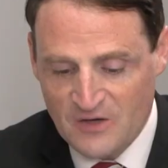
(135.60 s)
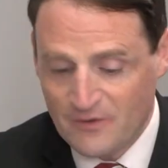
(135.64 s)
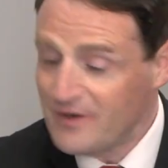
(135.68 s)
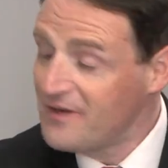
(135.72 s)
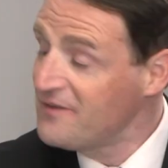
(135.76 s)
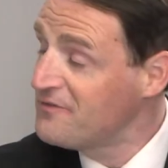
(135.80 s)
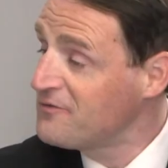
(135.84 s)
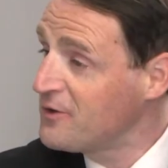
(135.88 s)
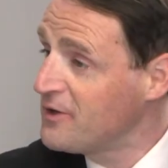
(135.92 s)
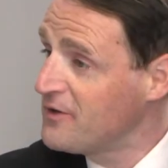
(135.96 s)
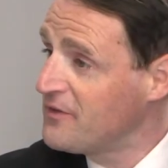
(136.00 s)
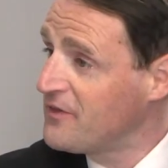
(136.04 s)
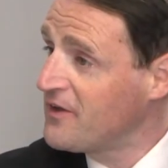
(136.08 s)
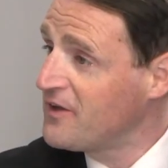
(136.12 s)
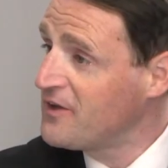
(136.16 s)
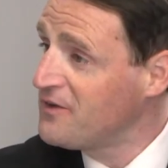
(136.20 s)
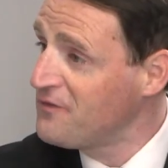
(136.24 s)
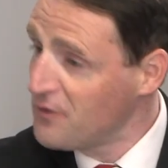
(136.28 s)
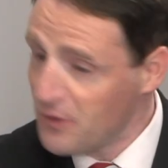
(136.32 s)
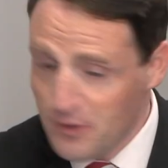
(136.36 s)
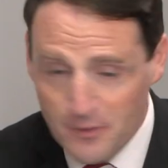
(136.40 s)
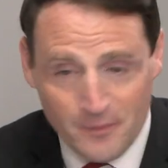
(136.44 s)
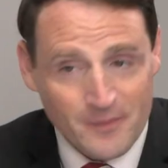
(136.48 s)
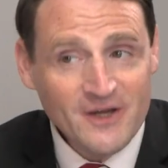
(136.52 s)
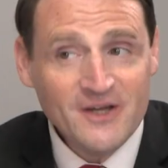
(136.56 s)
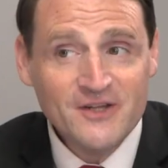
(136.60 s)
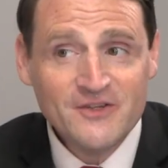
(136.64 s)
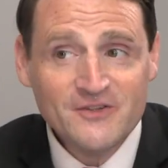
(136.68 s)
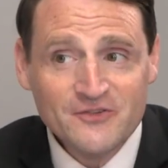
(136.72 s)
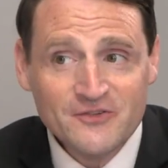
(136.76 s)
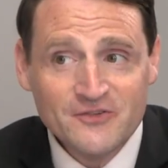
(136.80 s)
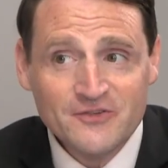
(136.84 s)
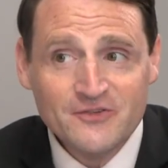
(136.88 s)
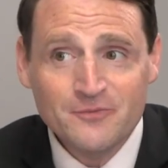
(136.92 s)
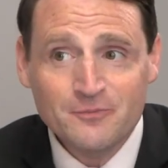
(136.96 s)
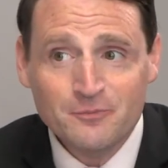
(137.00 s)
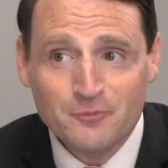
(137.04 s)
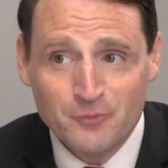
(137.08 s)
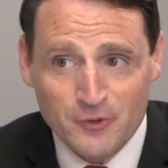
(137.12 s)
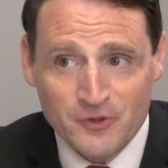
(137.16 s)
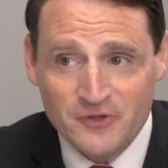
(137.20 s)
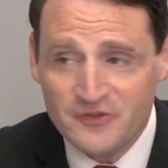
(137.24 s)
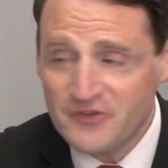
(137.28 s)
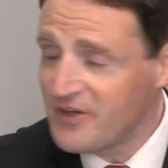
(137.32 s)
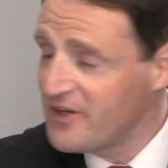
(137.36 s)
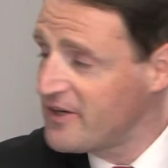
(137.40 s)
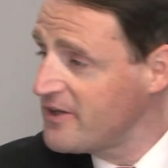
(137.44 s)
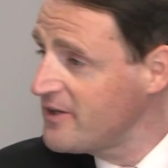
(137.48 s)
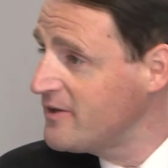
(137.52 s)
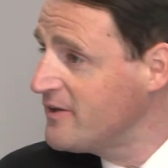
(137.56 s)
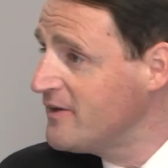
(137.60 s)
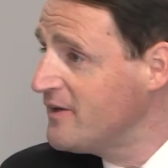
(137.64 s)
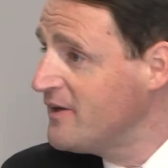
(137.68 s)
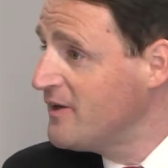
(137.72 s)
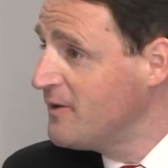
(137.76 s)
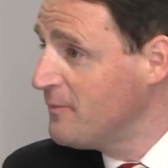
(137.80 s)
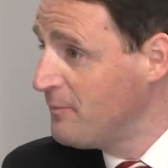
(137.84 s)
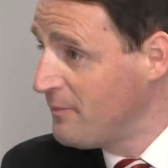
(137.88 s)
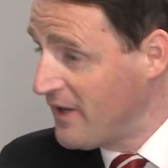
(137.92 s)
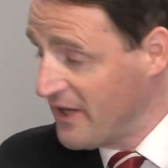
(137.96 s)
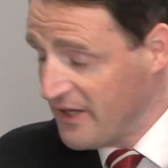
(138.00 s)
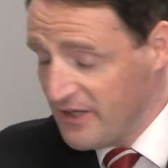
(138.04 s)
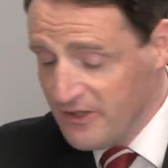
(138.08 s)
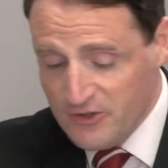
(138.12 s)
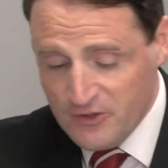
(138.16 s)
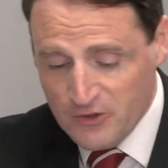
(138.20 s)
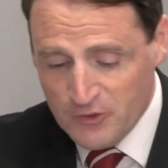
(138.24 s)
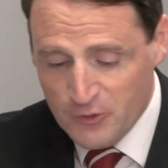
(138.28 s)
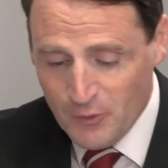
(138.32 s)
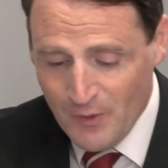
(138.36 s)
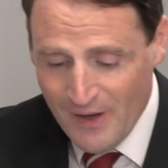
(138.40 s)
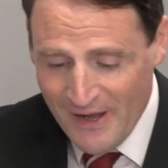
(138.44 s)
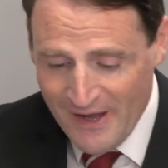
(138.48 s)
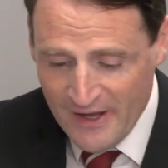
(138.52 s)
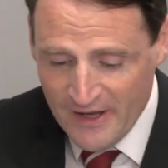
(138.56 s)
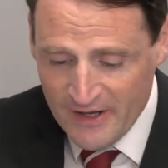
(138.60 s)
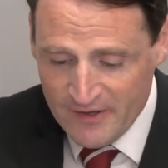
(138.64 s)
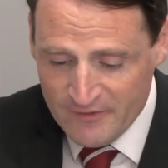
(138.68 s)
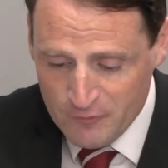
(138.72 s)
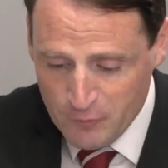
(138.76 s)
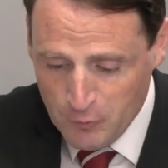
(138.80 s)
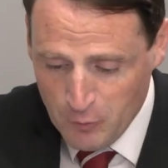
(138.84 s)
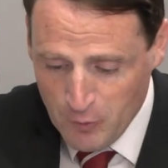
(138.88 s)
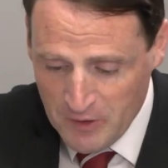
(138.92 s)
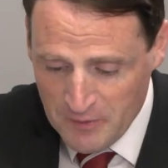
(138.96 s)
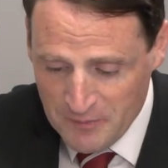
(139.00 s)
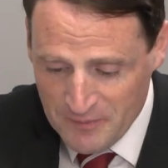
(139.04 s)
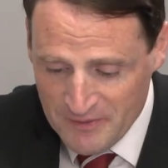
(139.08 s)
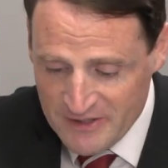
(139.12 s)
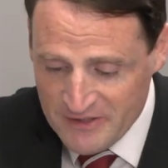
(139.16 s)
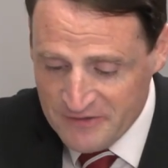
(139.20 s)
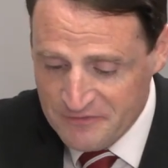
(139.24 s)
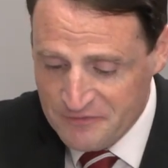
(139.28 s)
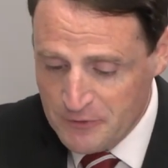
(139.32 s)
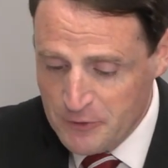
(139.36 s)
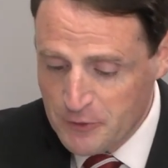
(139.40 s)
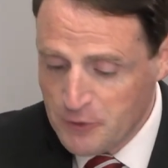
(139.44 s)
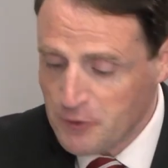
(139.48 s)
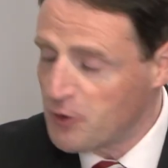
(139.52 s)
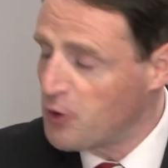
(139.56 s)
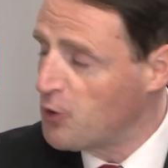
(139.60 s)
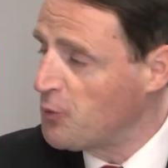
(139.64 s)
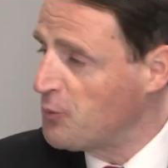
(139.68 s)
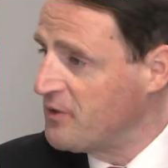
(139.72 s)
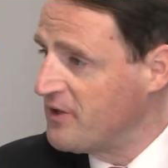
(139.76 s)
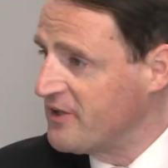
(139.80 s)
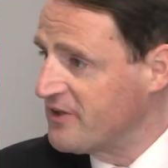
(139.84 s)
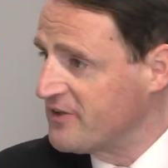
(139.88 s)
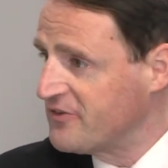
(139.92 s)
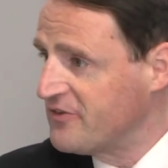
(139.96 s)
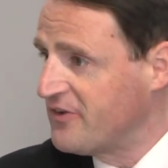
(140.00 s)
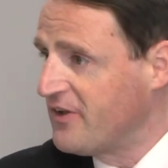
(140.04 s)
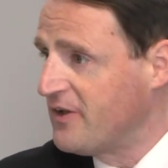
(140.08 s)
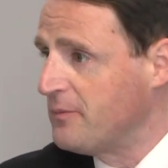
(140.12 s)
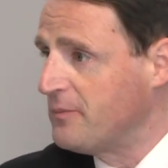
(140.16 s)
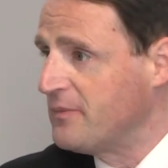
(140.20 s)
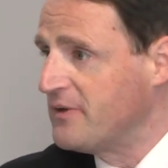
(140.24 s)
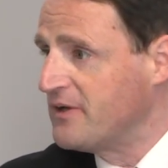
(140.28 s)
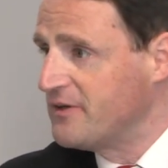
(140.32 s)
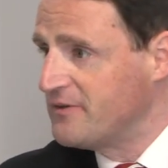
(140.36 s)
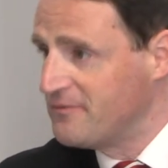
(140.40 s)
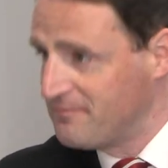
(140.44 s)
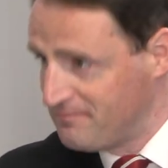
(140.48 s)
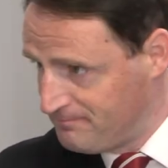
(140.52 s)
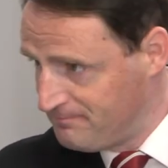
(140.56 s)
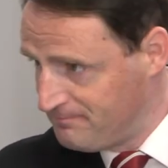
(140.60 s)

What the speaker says: All right, Fred, thank you very much. Appreciate it. May, you have 1 minute for your opening statement.